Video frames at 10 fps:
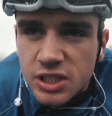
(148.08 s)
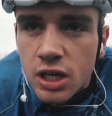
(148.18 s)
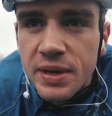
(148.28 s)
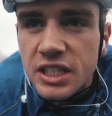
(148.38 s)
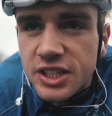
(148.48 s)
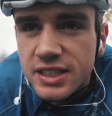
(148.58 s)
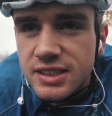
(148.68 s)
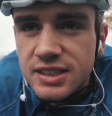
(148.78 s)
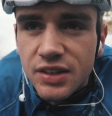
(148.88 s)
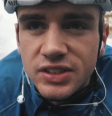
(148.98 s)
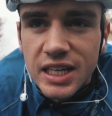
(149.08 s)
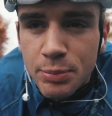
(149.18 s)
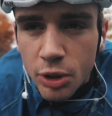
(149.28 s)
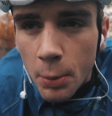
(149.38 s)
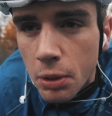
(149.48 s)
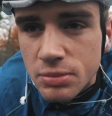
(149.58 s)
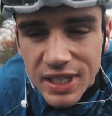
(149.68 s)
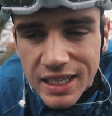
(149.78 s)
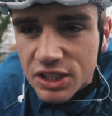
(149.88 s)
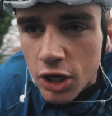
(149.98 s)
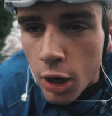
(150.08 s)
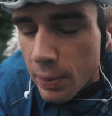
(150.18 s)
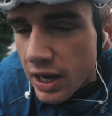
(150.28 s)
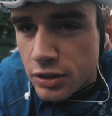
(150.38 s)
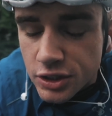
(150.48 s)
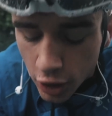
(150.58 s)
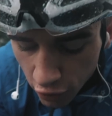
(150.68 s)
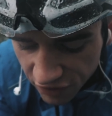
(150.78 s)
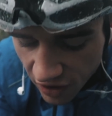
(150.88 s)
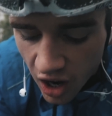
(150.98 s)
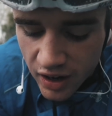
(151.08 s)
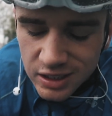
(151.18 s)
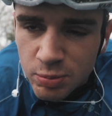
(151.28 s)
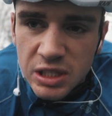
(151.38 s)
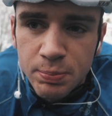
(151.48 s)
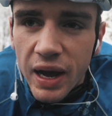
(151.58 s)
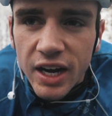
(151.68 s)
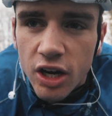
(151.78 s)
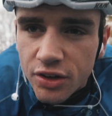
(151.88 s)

So it's going to be interesting to see if there's any problems, any dropouts. So far it's bang